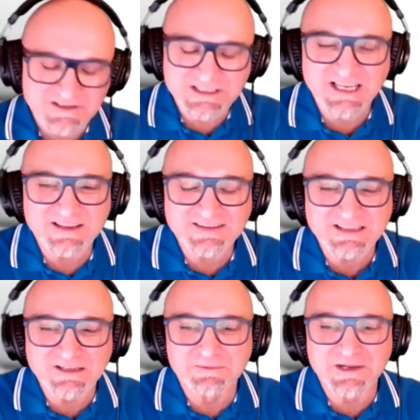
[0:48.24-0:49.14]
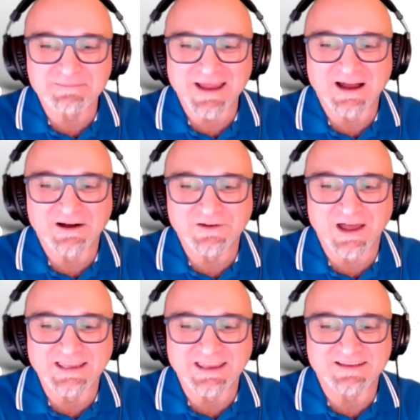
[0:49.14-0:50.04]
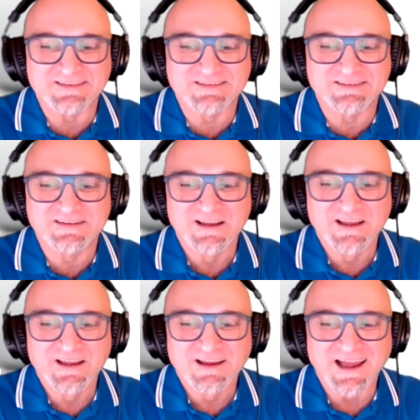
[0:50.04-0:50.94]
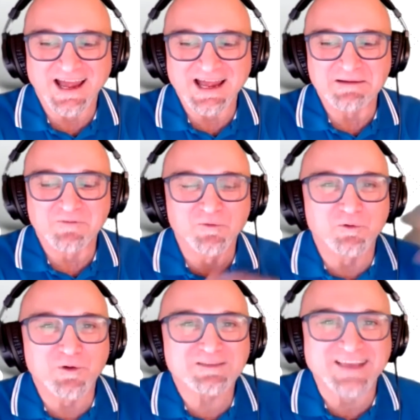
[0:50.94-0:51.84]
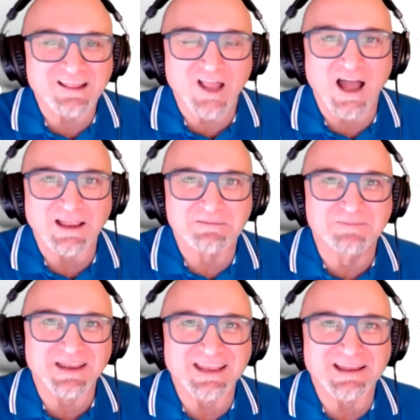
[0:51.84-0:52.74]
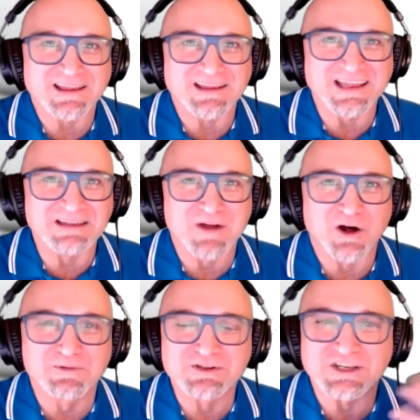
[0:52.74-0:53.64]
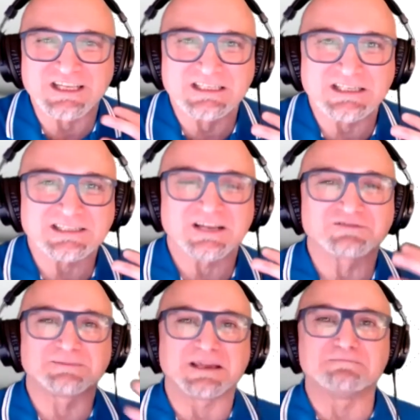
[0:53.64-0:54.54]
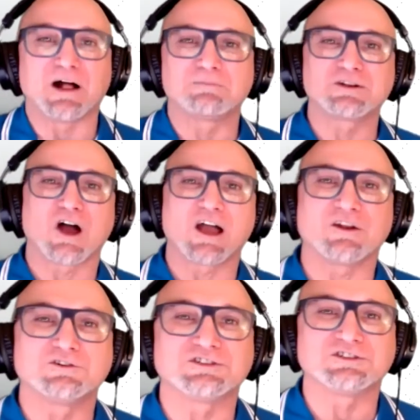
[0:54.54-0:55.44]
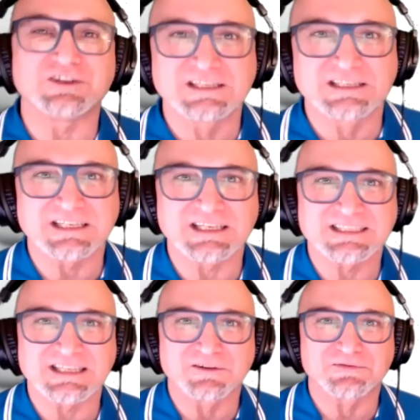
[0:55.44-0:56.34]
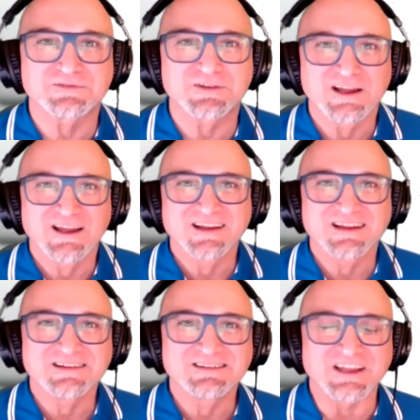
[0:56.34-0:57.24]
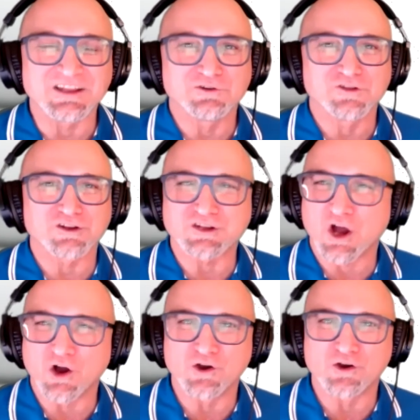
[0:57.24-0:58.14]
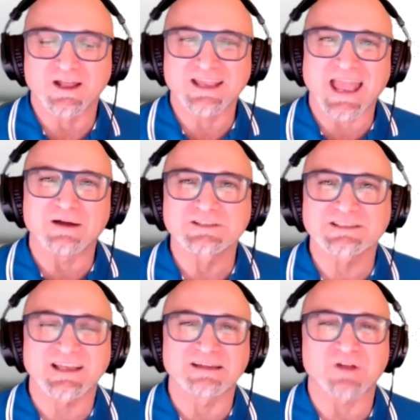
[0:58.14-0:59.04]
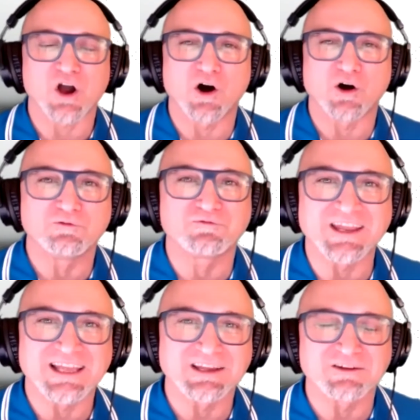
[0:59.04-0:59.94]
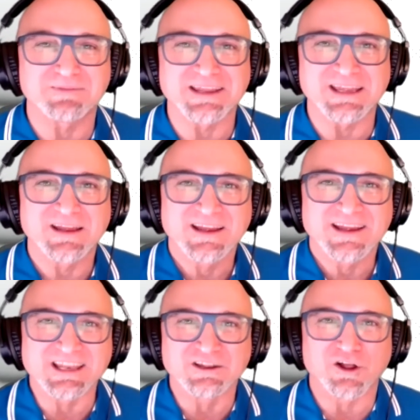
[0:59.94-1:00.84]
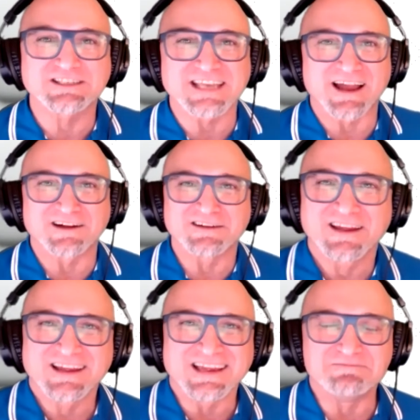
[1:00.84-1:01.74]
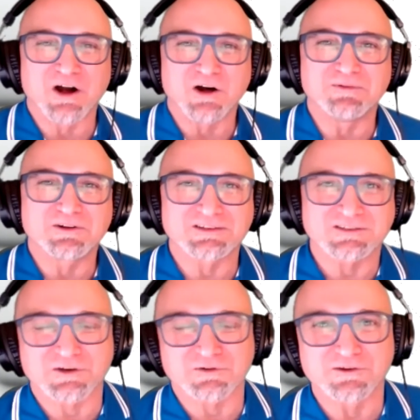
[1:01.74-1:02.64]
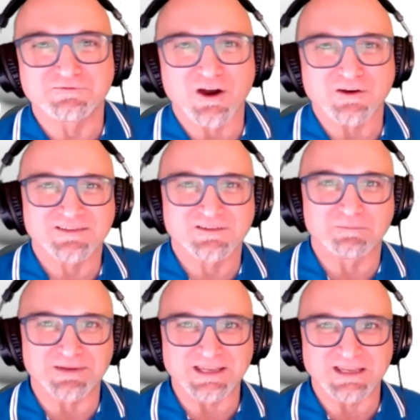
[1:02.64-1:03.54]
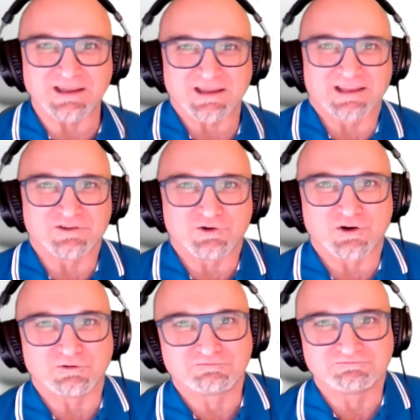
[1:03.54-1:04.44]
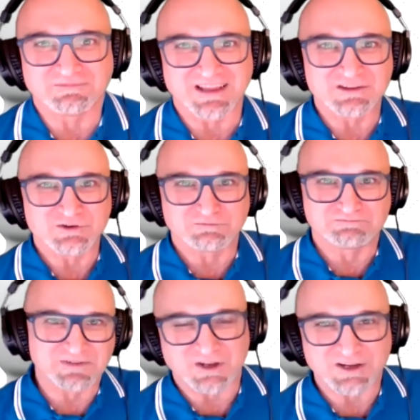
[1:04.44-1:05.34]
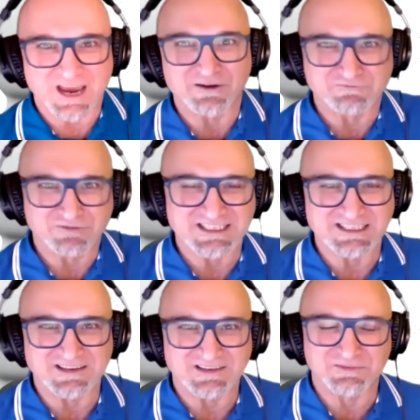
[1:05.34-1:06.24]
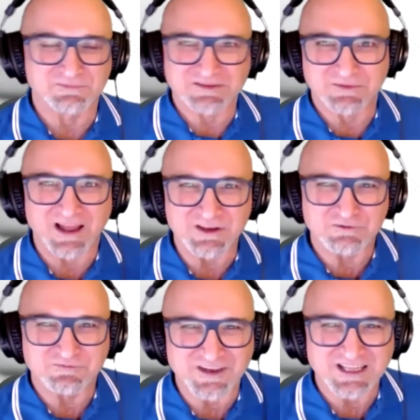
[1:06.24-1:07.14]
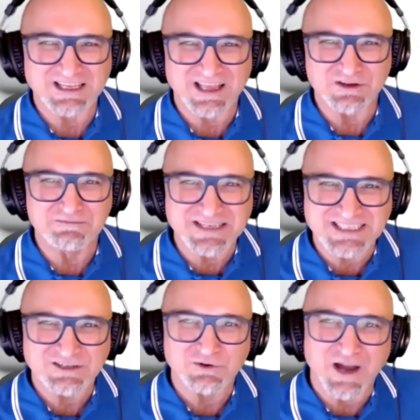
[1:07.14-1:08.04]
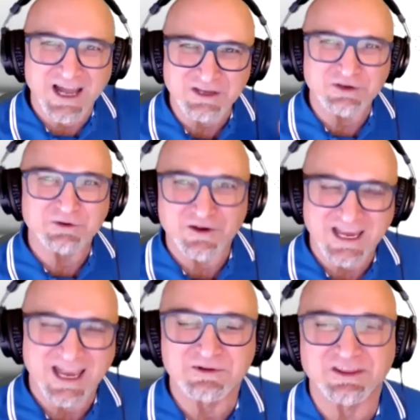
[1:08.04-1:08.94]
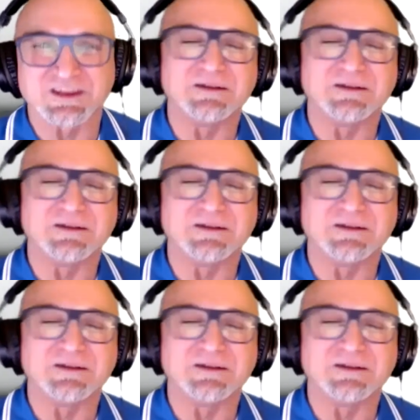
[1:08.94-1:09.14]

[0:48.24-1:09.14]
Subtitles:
tell us a little bit about, I guess, what's that like being in Melbourne? Do you consider yourself to be a Melbourneite, or do you consider yourself that you're not at home? Like, how is that whole feeling of being in lockdown in Melbourne because of coronavirus and not being in your current residence? What are you feeling, that you miss it, or are you okay with it?